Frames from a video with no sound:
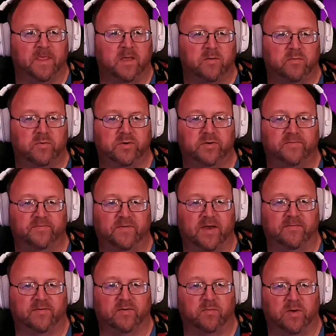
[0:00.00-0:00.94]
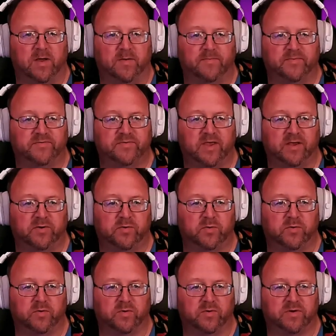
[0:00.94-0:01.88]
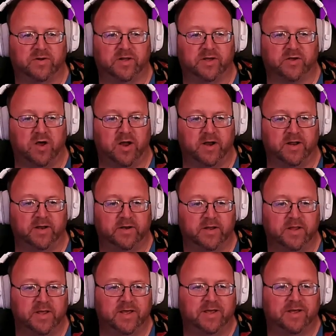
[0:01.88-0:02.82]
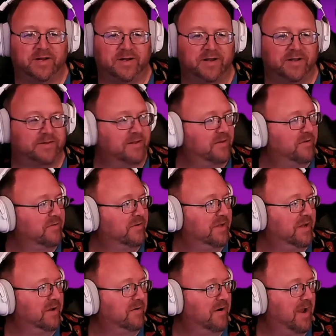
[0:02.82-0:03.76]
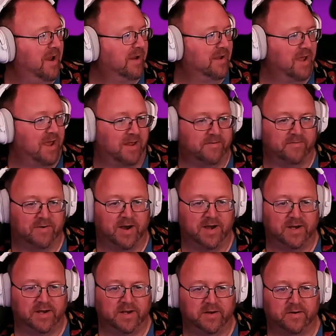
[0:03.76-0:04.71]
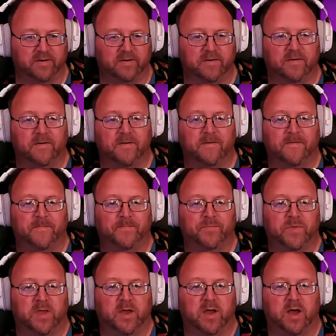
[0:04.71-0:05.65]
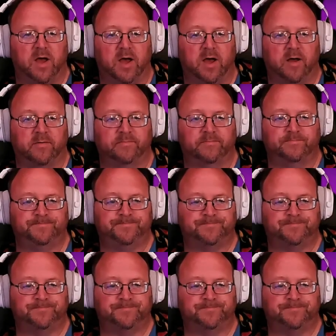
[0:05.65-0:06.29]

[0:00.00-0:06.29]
Do favorite web. Say Google. Click on it. Click the little gear icon right here. Open